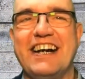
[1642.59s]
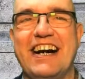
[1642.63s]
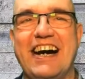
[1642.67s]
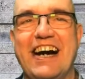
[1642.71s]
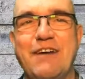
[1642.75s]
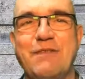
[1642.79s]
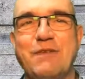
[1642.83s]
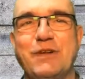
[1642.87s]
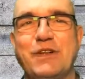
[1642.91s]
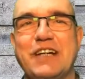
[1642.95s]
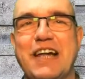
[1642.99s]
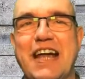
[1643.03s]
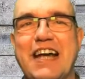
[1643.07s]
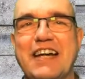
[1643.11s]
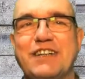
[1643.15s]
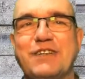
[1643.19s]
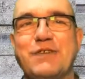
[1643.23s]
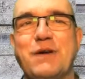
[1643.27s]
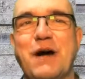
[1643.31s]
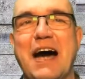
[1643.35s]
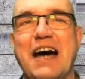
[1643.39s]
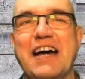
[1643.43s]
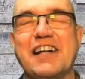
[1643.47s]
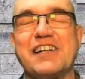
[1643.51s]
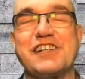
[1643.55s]
I would like
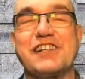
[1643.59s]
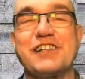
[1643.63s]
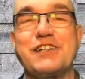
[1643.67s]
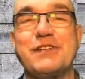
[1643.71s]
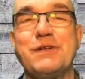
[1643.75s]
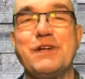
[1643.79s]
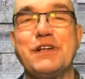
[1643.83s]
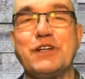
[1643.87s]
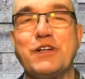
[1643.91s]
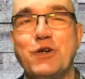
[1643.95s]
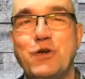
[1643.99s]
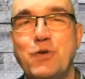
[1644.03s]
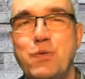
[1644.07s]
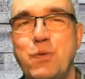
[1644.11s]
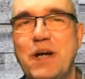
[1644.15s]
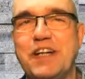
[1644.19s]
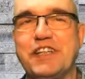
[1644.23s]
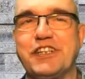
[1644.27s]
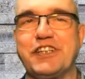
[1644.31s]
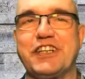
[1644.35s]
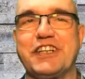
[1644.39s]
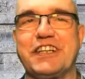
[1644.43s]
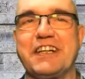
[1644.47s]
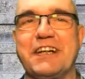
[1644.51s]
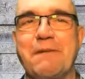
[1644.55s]
to ask you a
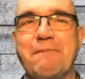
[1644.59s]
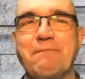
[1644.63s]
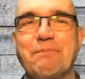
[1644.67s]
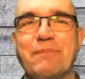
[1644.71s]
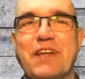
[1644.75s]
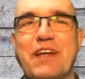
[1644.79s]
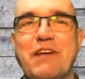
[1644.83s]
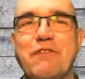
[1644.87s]
question.